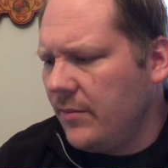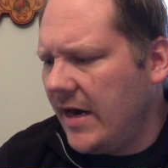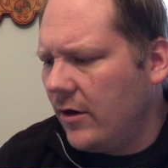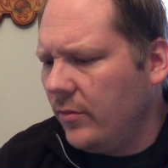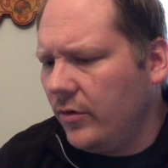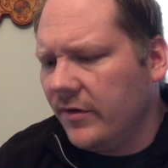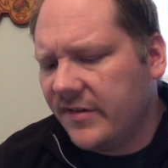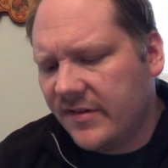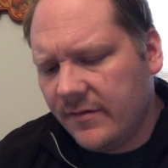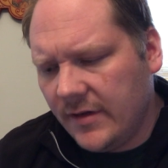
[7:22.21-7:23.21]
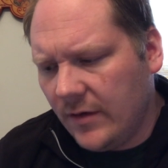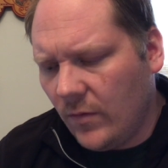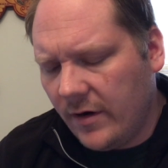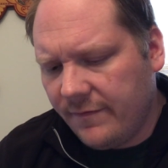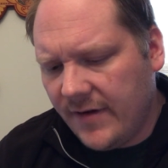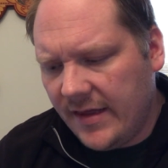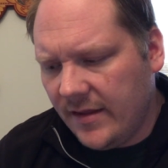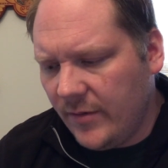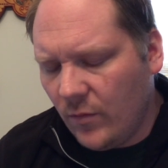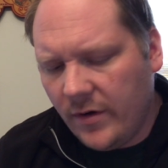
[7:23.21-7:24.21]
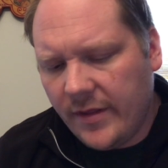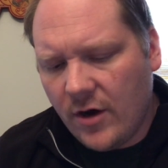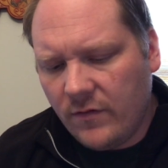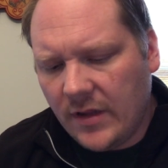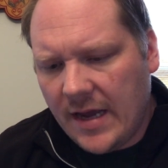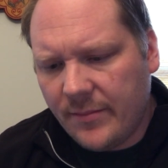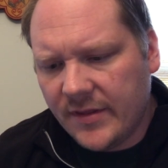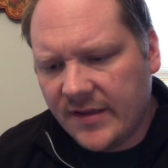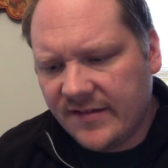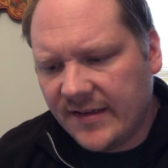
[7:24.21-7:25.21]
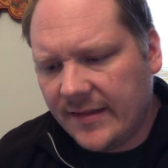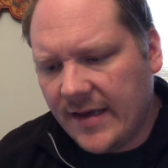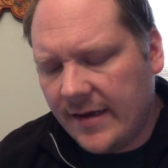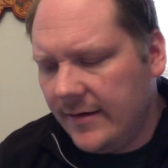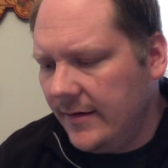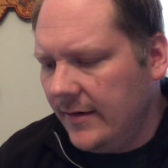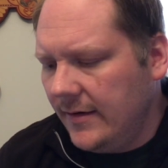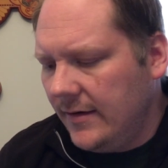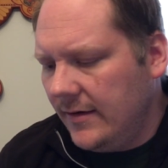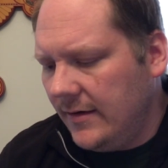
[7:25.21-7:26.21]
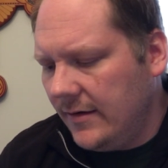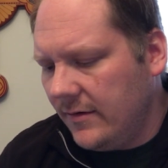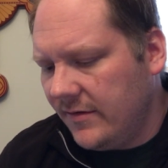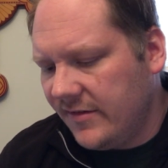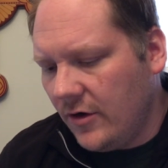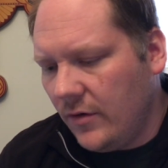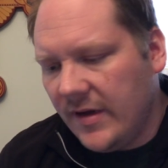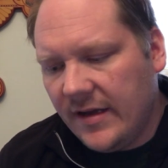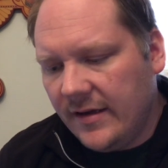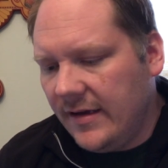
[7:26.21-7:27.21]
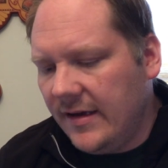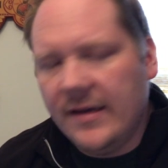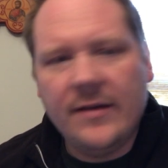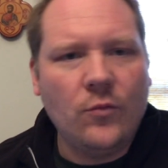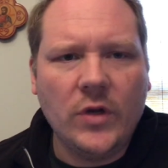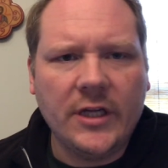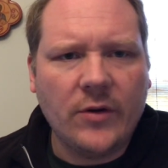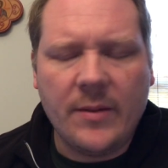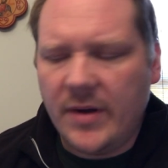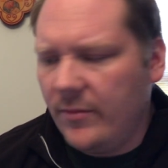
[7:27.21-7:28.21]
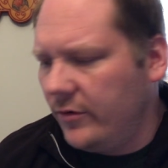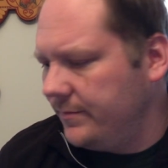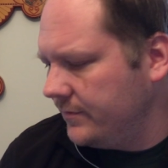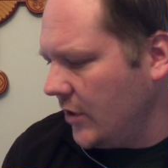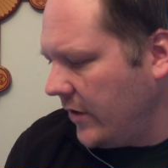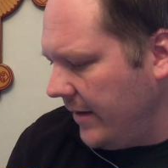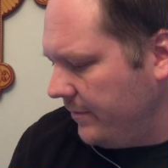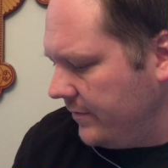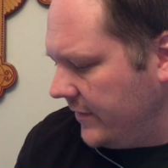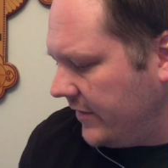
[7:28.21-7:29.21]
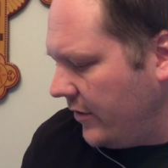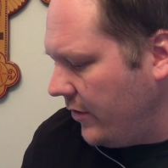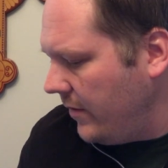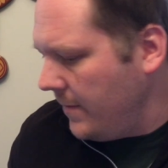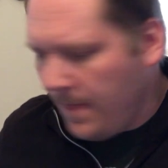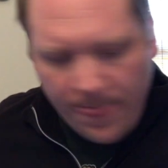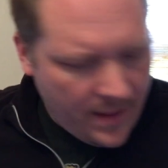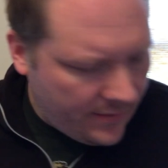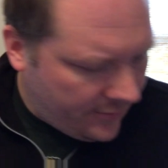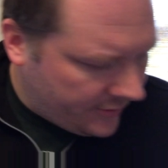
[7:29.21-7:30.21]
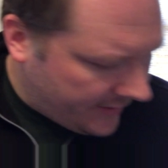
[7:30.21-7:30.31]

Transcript: parables and where to find them and where they overlap and things like that. So really great Bible. Okay, so there's